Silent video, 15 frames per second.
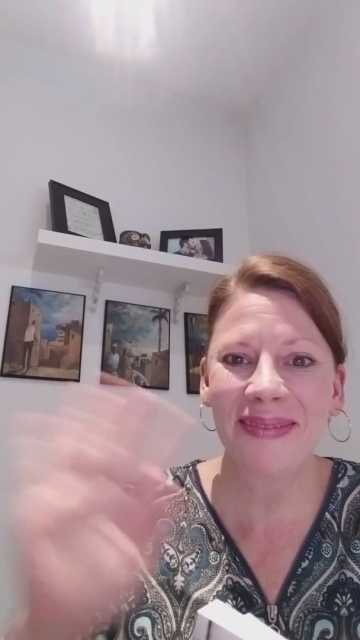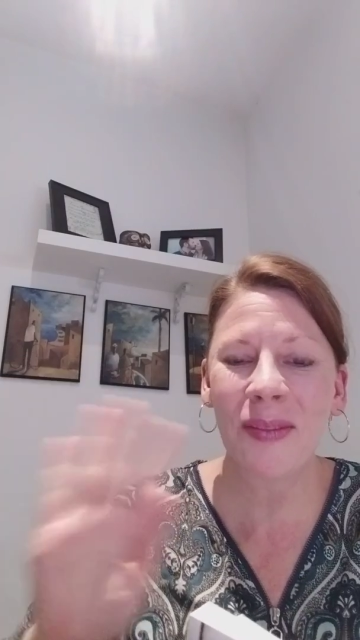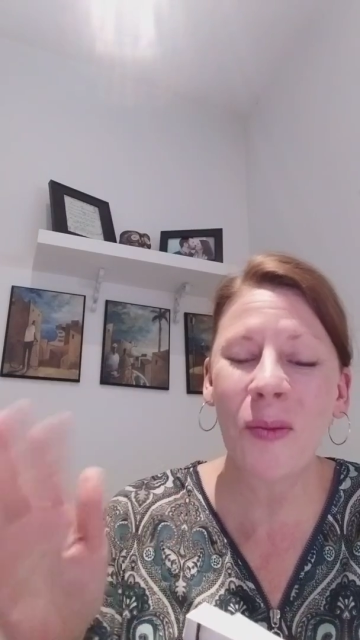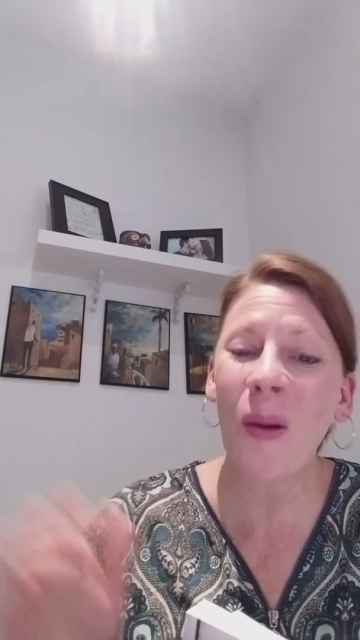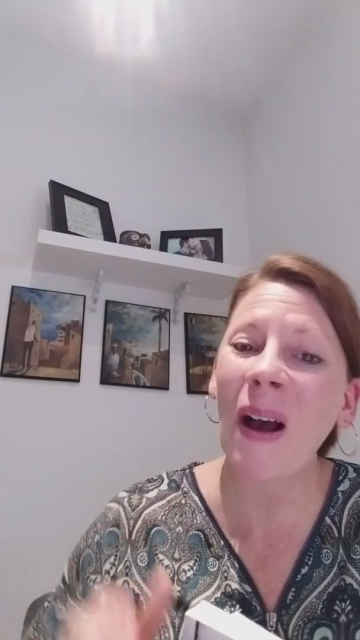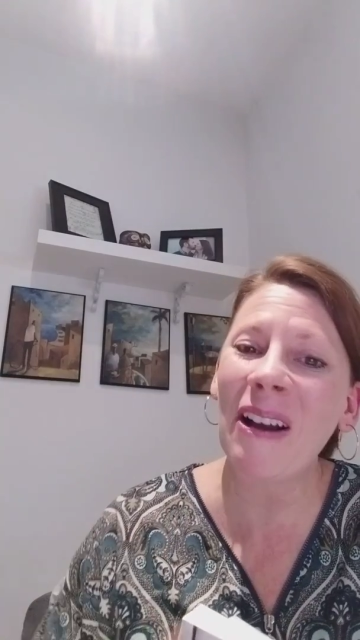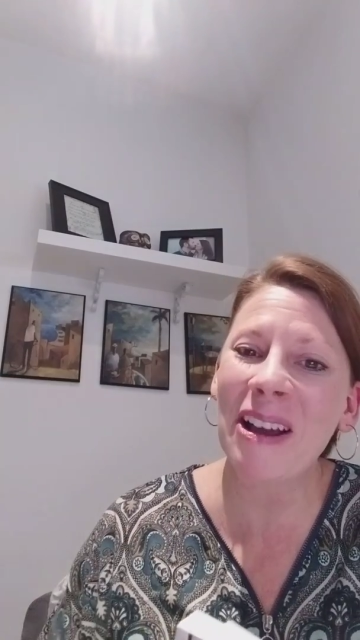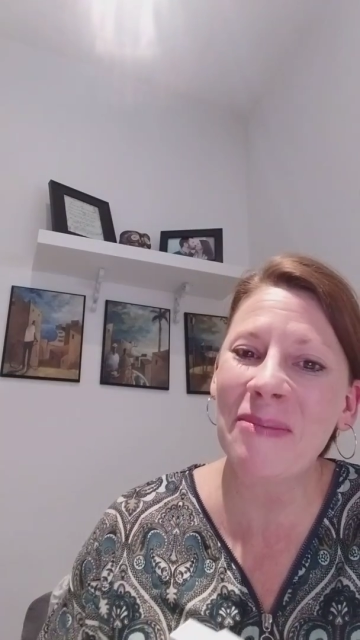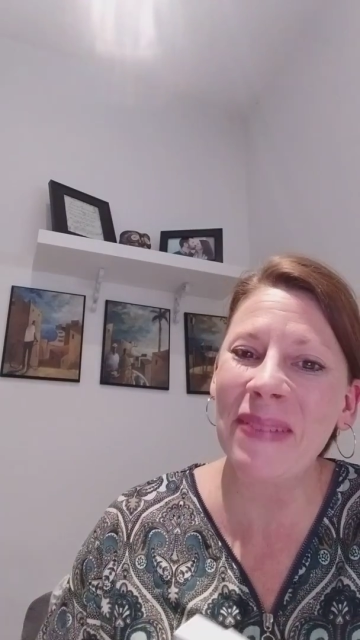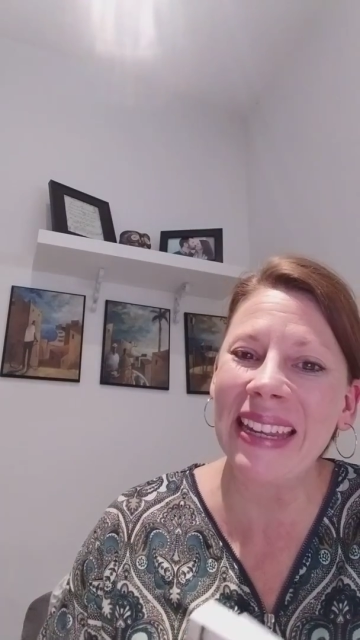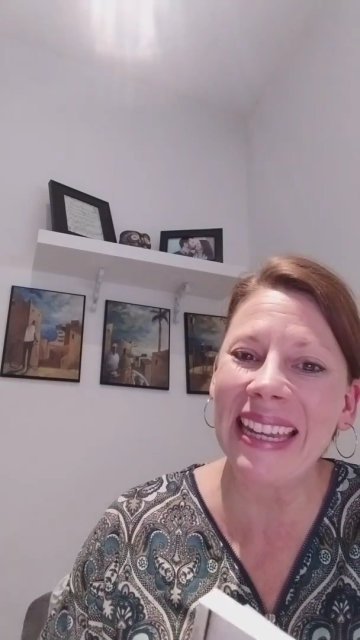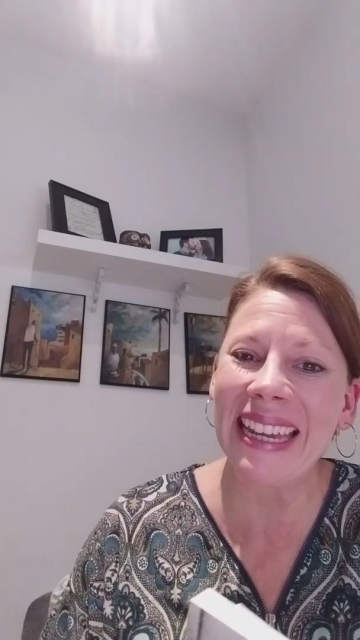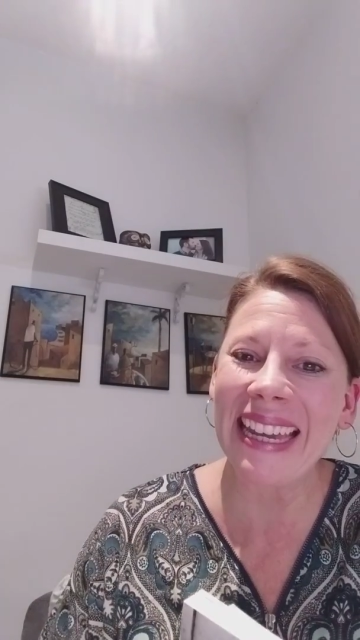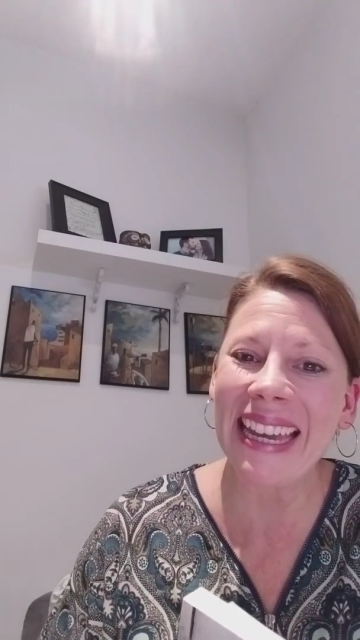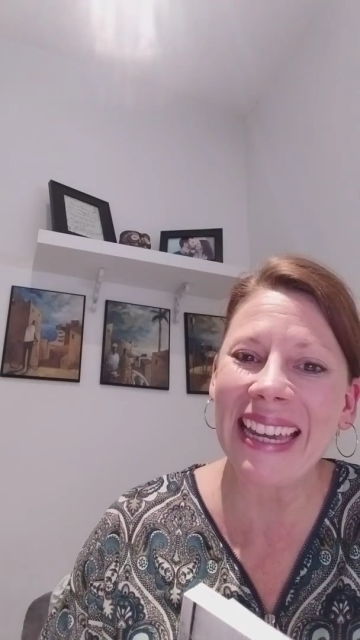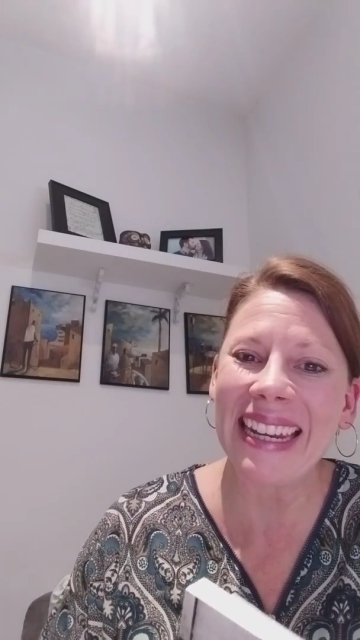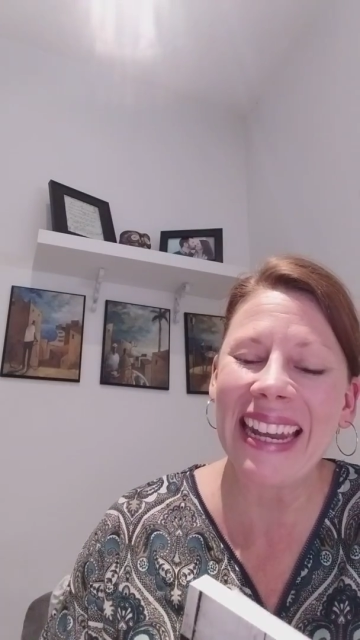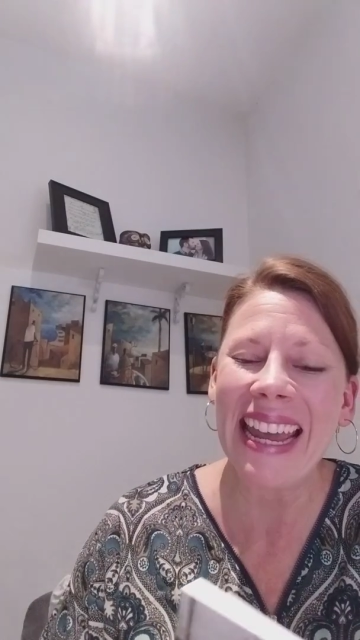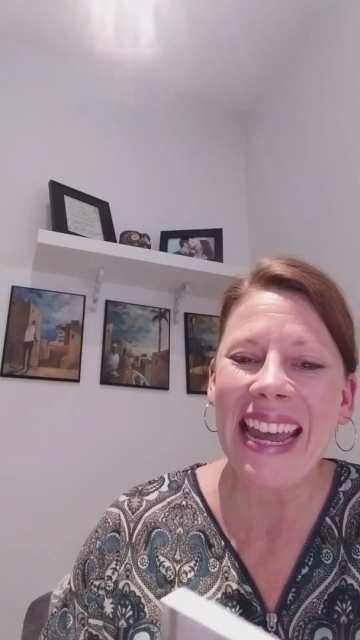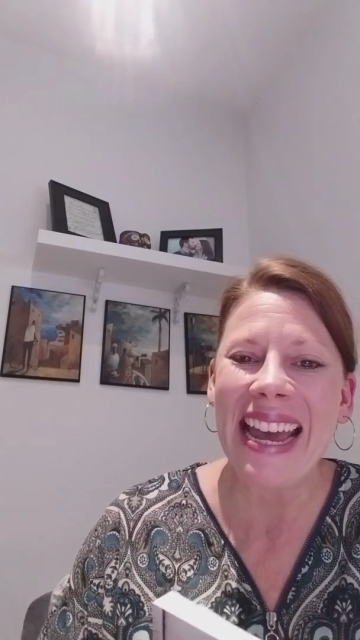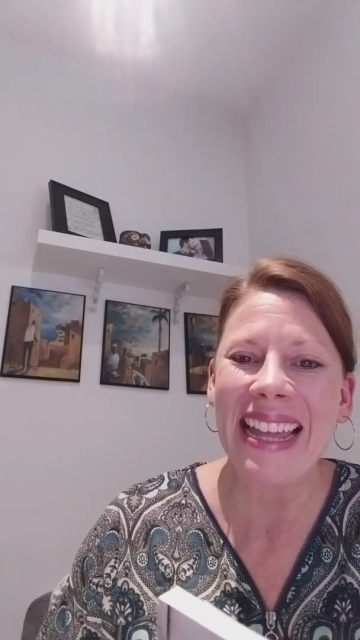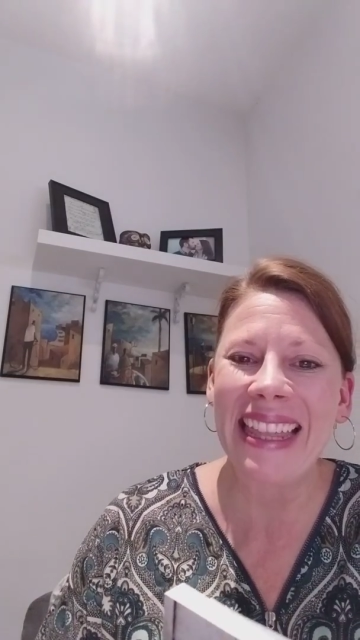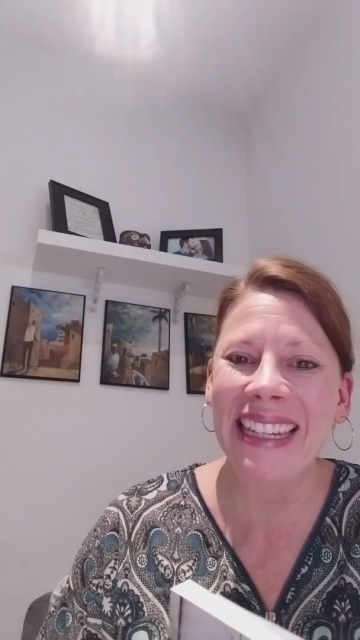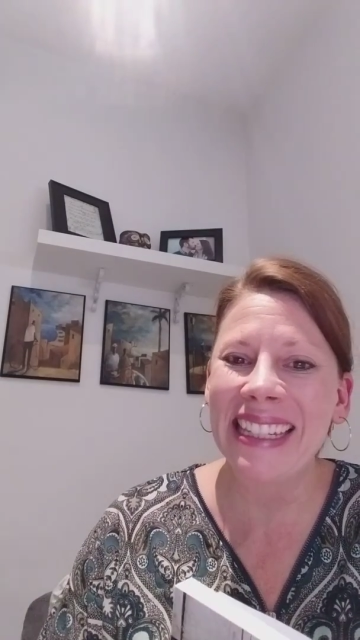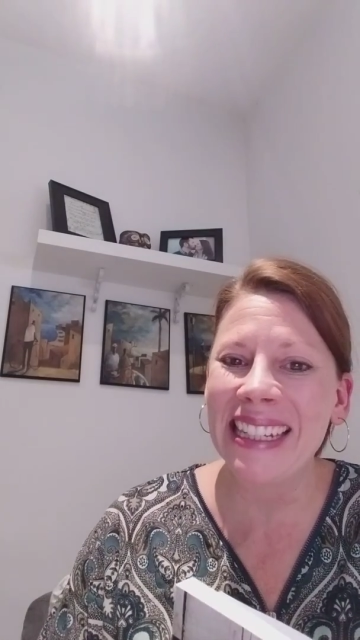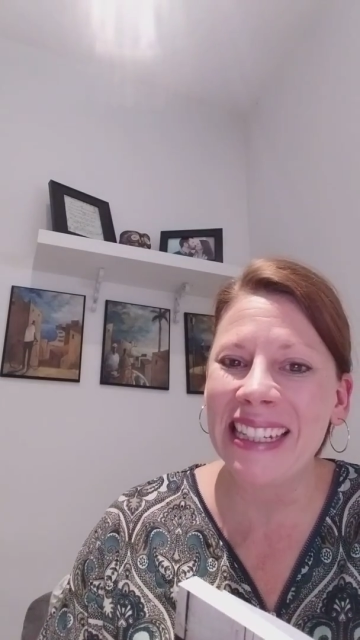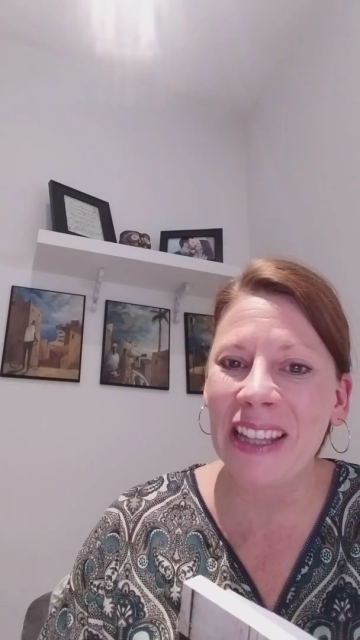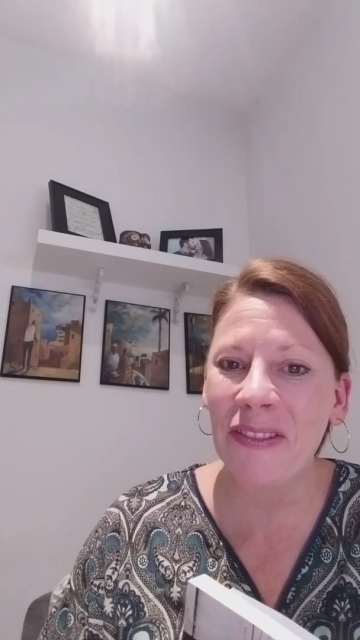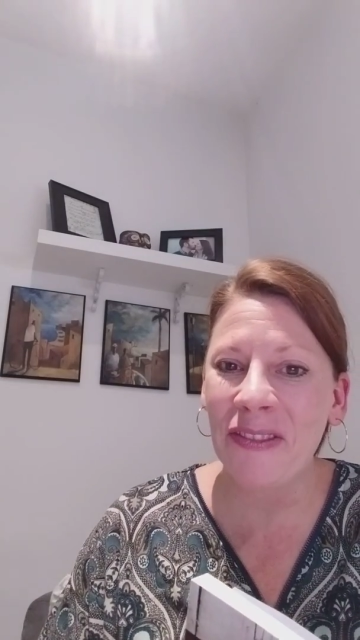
Welcome again. This is the